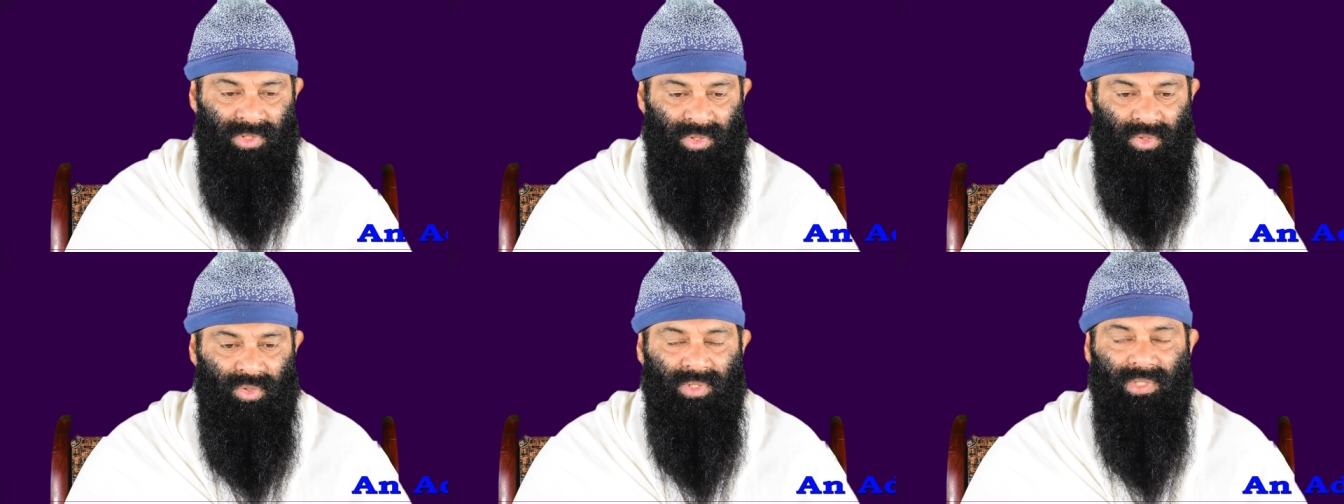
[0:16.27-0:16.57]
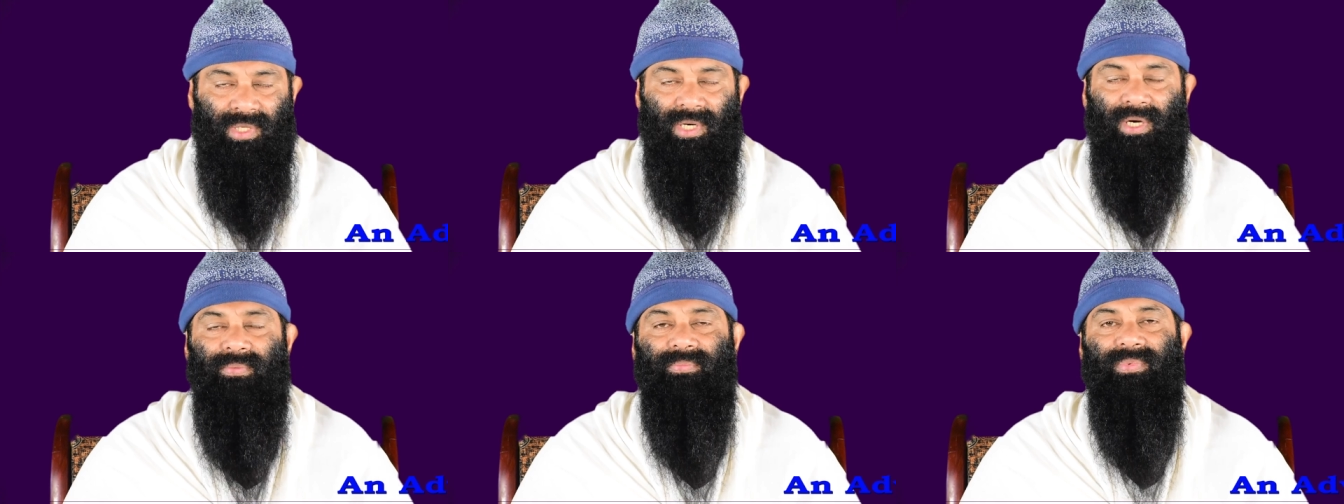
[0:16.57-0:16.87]

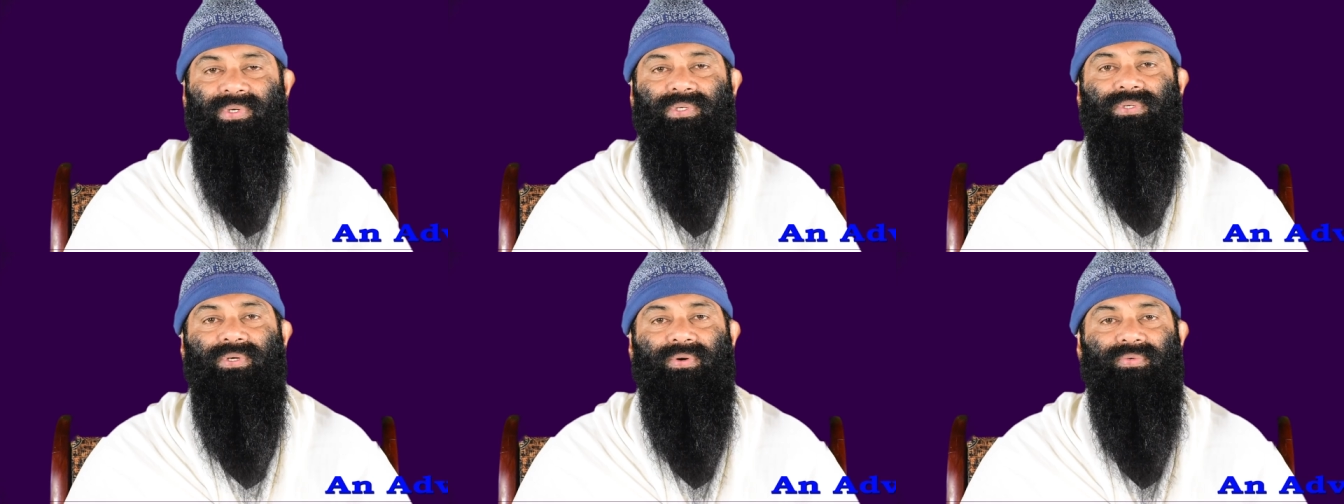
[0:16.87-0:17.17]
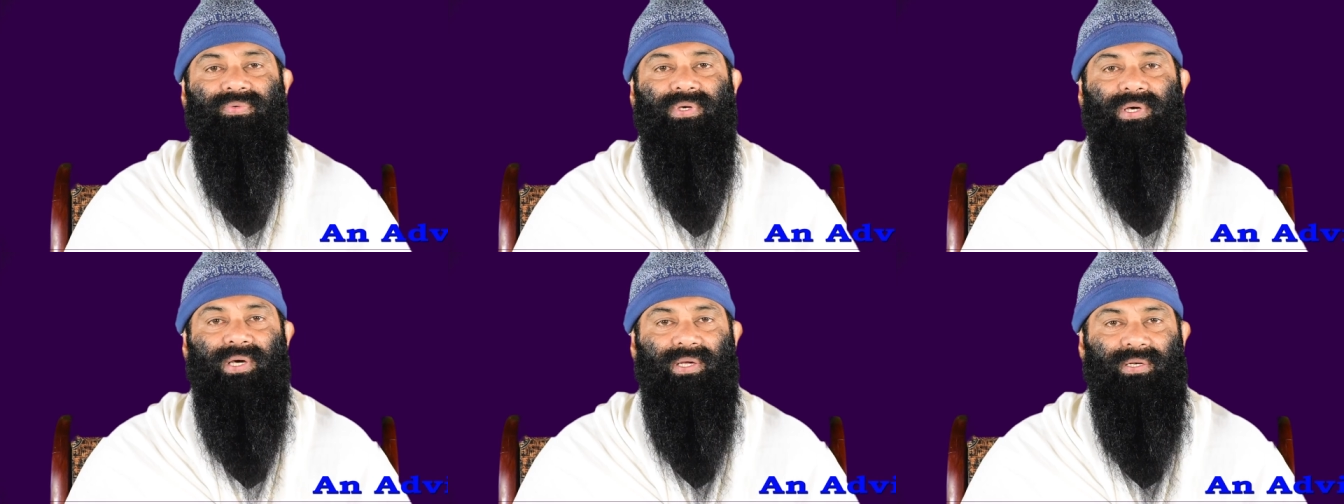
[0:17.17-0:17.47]
new government
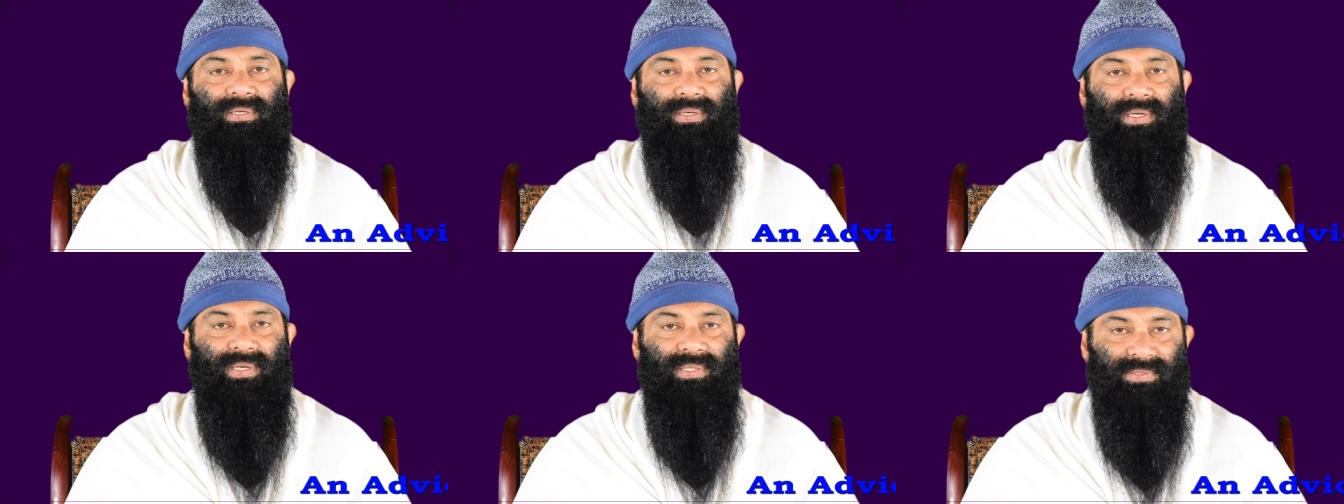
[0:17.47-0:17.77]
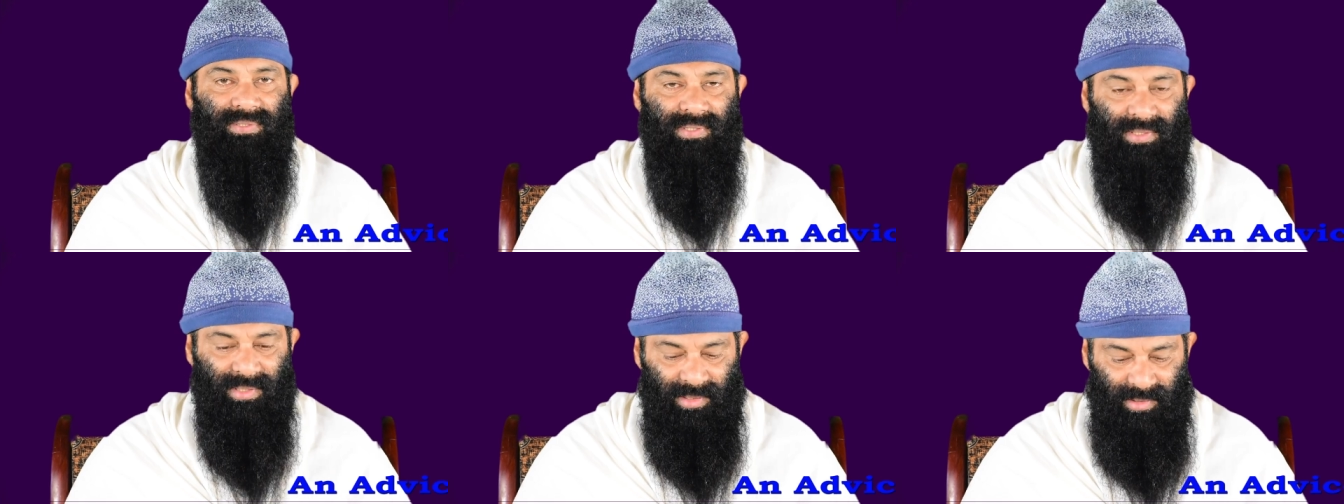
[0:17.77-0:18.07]
of
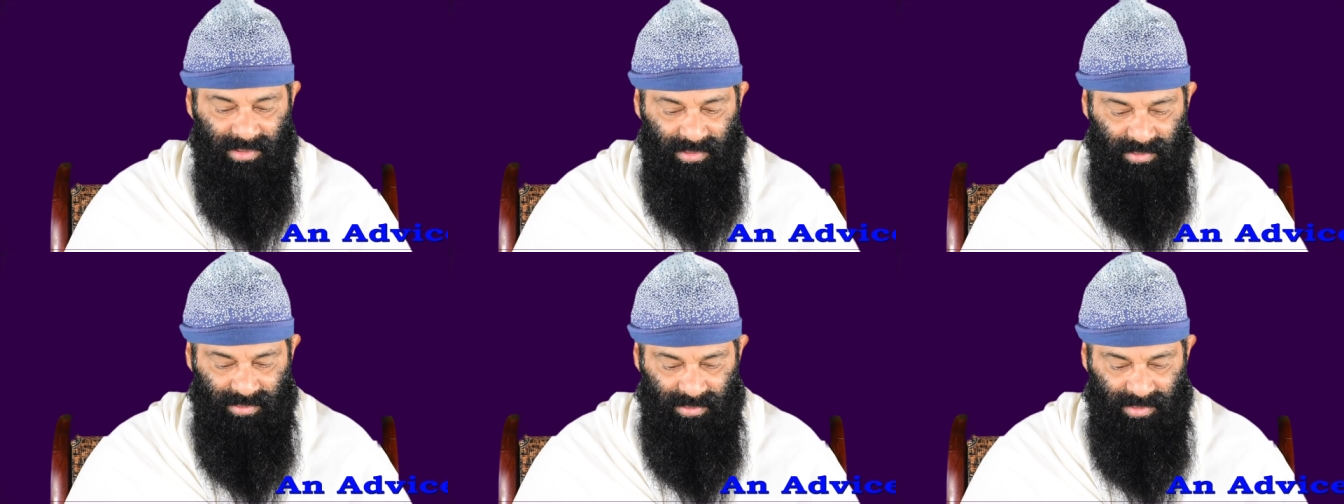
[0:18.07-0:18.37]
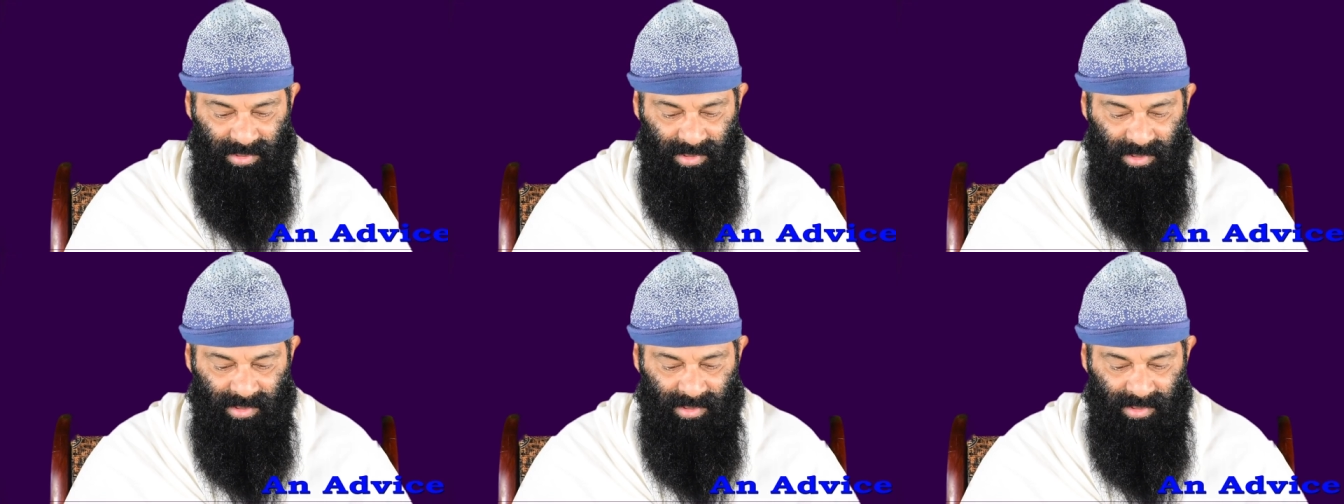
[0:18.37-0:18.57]
Karnataka.